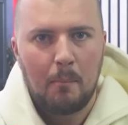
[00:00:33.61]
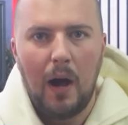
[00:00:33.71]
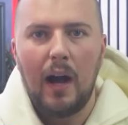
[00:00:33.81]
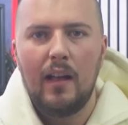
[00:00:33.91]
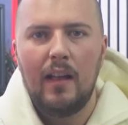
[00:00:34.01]

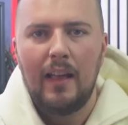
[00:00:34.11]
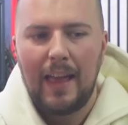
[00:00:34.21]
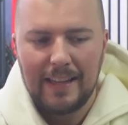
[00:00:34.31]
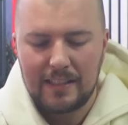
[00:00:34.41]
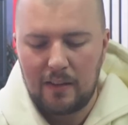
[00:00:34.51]
But
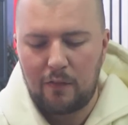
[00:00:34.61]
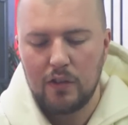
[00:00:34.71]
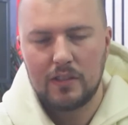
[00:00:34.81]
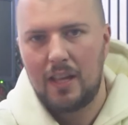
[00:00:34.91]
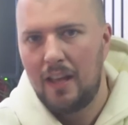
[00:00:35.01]
here's the
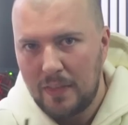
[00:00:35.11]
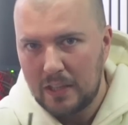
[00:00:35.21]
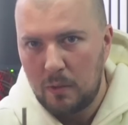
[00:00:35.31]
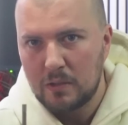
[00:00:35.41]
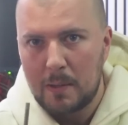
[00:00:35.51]
difference.
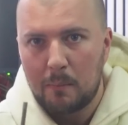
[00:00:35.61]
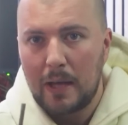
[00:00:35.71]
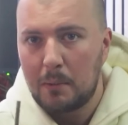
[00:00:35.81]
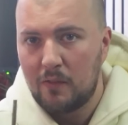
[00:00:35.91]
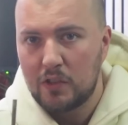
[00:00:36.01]
This one's been
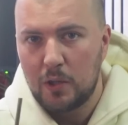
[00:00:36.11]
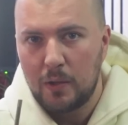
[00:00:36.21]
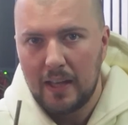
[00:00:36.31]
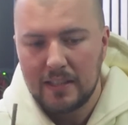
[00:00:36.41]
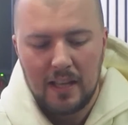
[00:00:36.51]
played with for 2
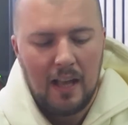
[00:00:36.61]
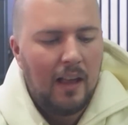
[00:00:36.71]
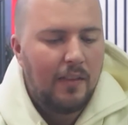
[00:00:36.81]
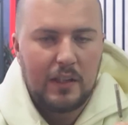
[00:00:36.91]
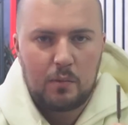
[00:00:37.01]
years,
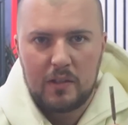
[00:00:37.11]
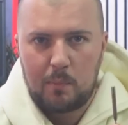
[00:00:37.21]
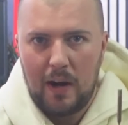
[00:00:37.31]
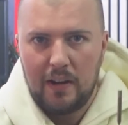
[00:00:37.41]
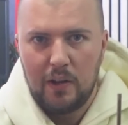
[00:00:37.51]
this one's
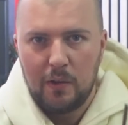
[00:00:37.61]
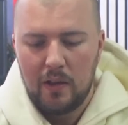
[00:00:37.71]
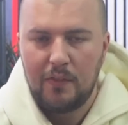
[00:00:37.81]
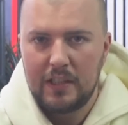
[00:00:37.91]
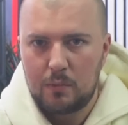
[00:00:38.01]
brand new.
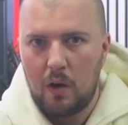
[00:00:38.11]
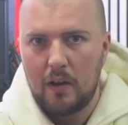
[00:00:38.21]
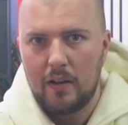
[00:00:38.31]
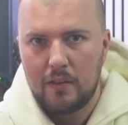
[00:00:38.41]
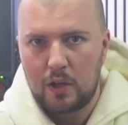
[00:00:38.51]
This
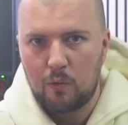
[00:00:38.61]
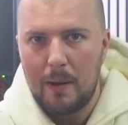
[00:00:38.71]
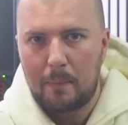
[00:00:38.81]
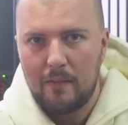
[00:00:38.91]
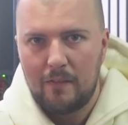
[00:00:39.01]
one, the
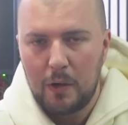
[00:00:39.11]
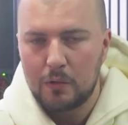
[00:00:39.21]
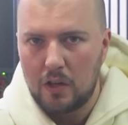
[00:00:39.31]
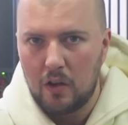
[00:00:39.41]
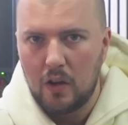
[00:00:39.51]
grip
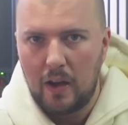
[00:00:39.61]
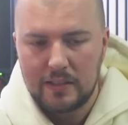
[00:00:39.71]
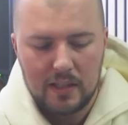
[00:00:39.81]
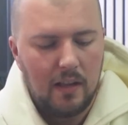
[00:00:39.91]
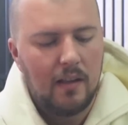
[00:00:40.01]
feels a lot
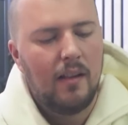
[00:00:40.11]
nicer.